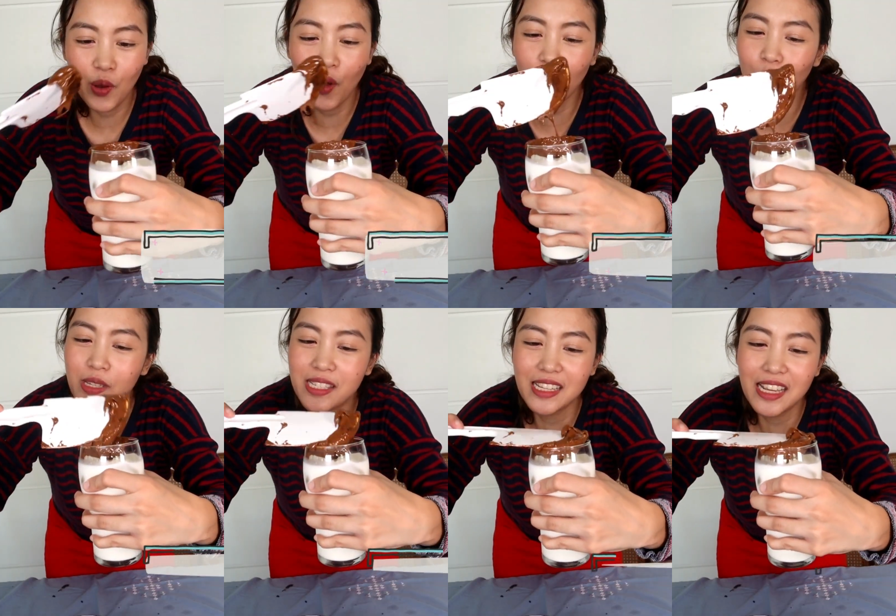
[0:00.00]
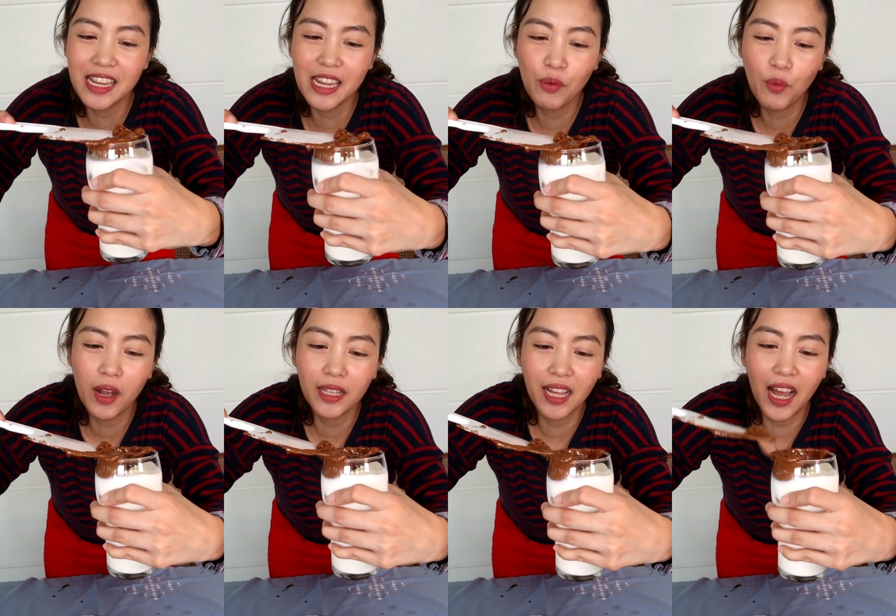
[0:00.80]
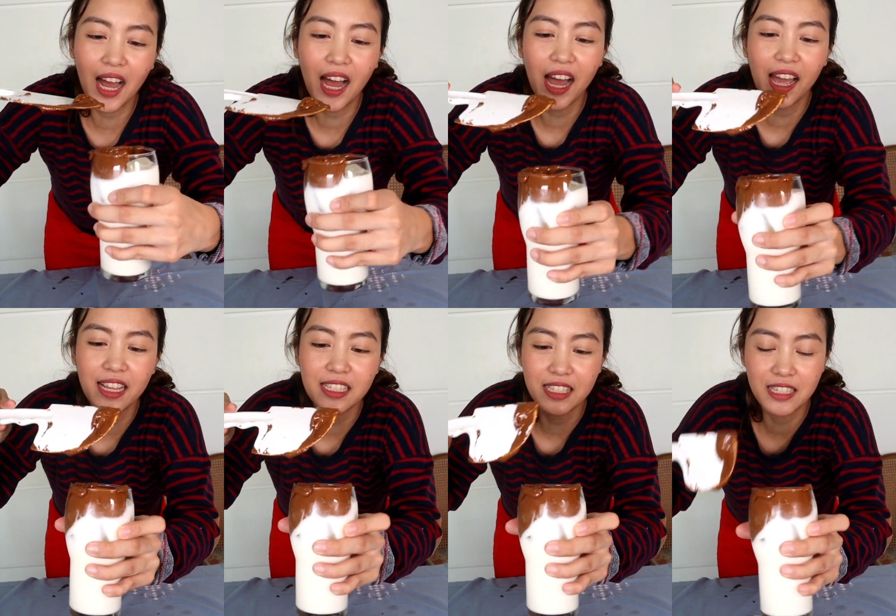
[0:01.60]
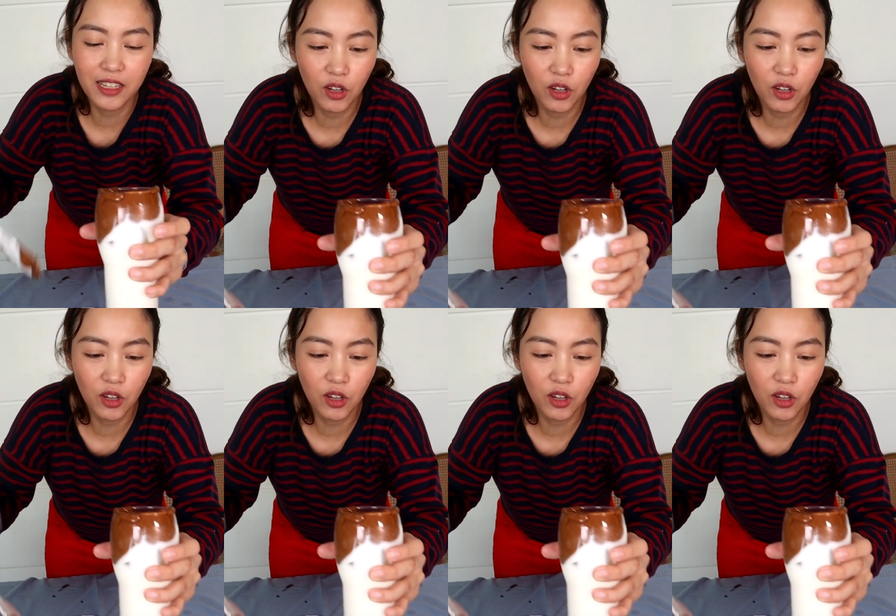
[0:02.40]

you see what I see?